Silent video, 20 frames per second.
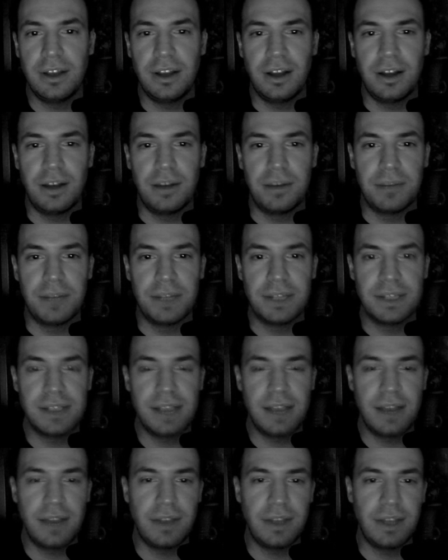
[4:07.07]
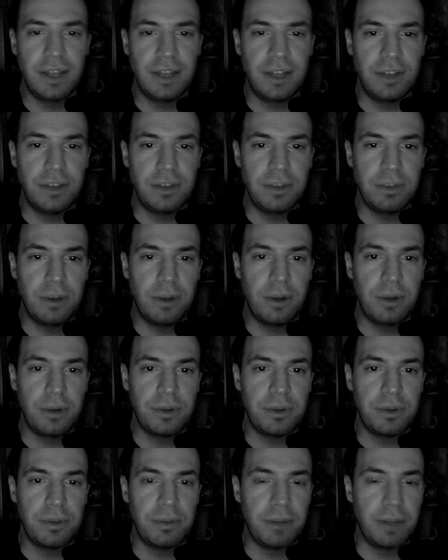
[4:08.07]
That's how they get you to part
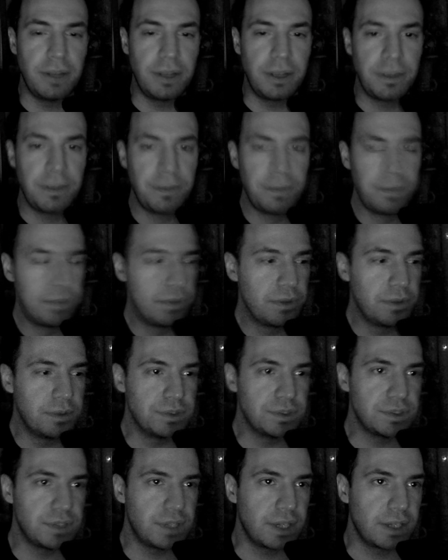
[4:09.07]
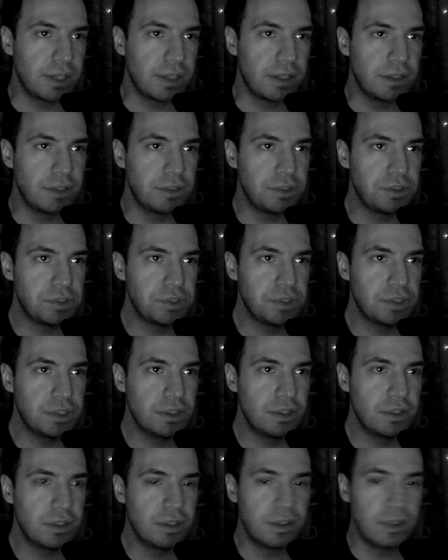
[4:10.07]
with your money. One second,
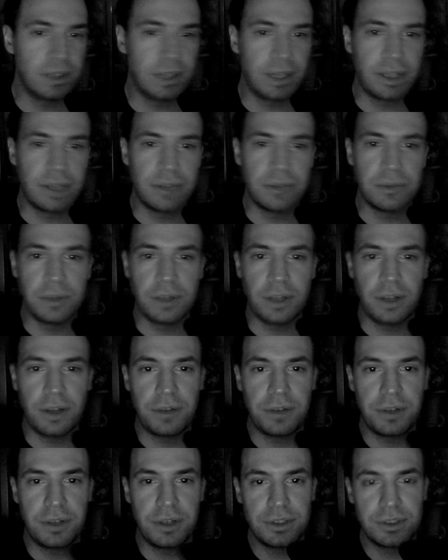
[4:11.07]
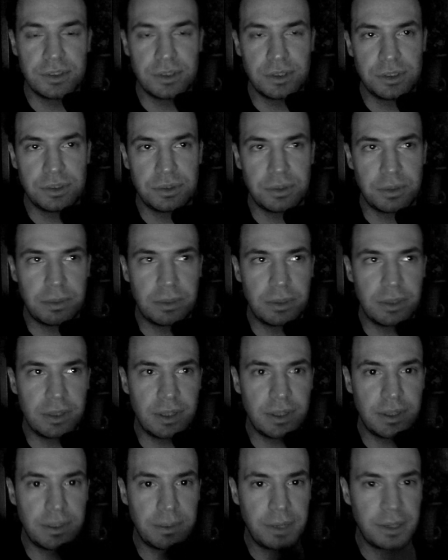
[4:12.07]
the light went off here, so I just want to put the
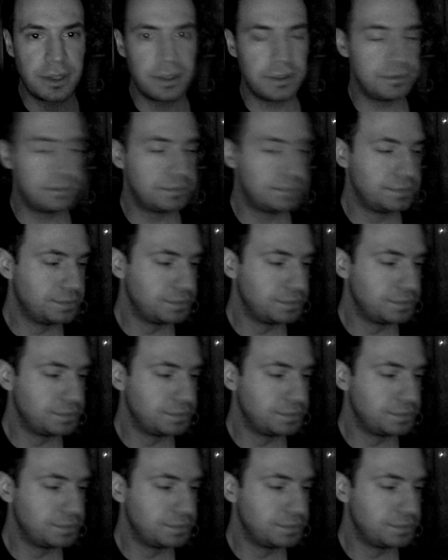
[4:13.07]
light back on.